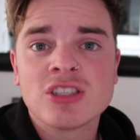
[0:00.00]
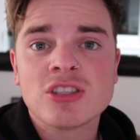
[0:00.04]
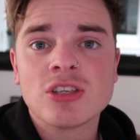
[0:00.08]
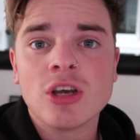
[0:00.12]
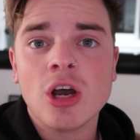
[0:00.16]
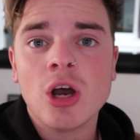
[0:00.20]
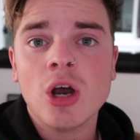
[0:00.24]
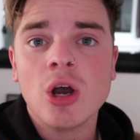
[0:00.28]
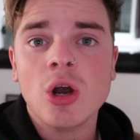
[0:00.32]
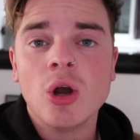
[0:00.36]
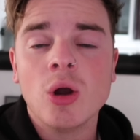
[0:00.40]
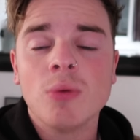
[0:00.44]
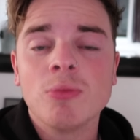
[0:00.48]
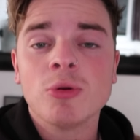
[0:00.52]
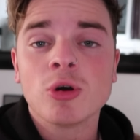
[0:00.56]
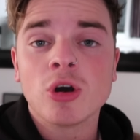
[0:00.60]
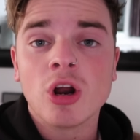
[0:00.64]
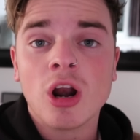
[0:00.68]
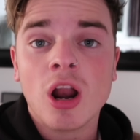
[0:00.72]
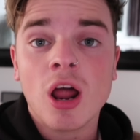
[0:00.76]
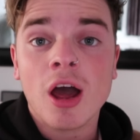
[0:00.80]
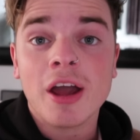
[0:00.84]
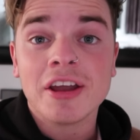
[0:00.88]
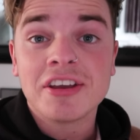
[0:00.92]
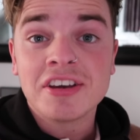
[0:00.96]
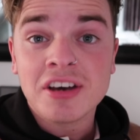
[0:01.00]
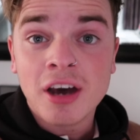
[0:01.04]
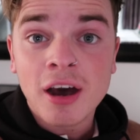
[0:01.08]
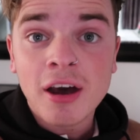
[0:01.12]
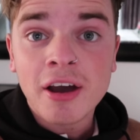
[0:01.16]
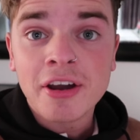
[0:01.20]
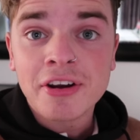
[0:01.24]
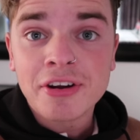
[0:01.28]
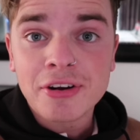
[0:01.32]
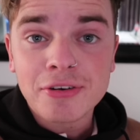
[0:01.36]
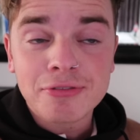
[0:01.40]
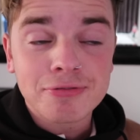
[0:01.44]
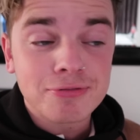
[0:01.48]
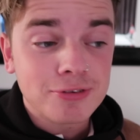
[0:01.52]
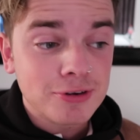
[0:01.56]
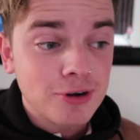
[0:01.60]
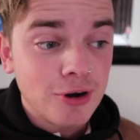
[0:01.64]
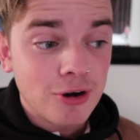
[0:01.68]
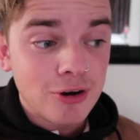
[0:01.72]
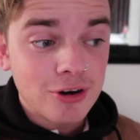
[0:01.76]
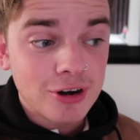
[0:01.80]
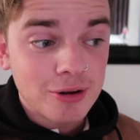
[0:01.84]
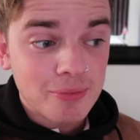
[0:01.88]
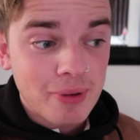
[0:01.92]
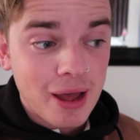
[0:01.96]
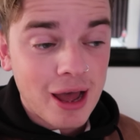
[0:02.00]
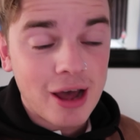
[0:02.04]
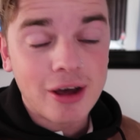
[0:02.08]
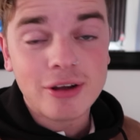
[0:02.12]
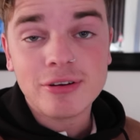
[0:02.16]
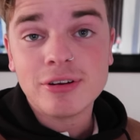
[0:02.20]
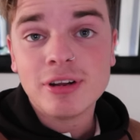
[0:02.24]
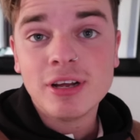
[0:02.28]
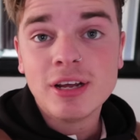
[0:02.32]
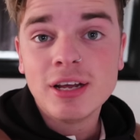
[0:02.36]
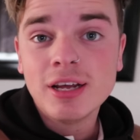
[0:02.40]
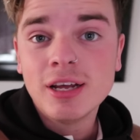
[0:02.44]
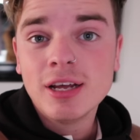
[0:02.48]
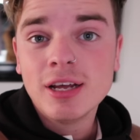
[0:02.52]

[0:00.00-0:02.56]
So, I'm not going to lie, kind of forgot about